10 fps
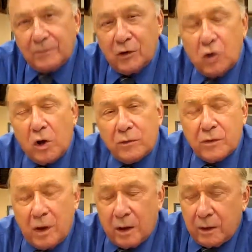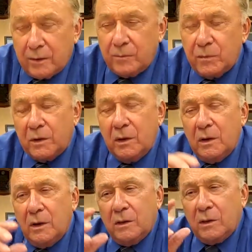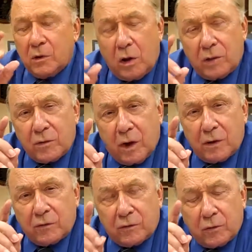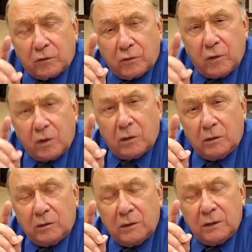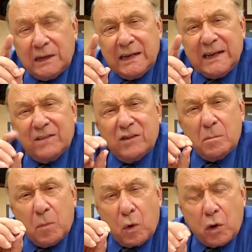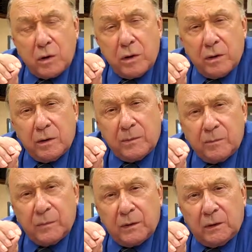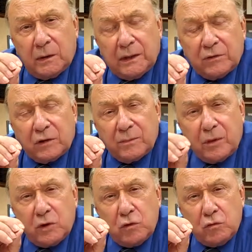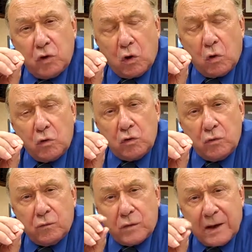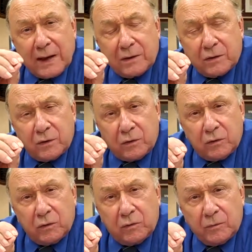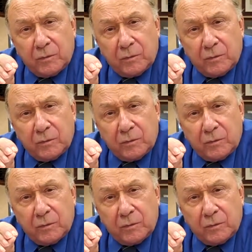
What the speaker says: The call of God. The call of God is, first of all, it's a burden. It's something you know you've got to do.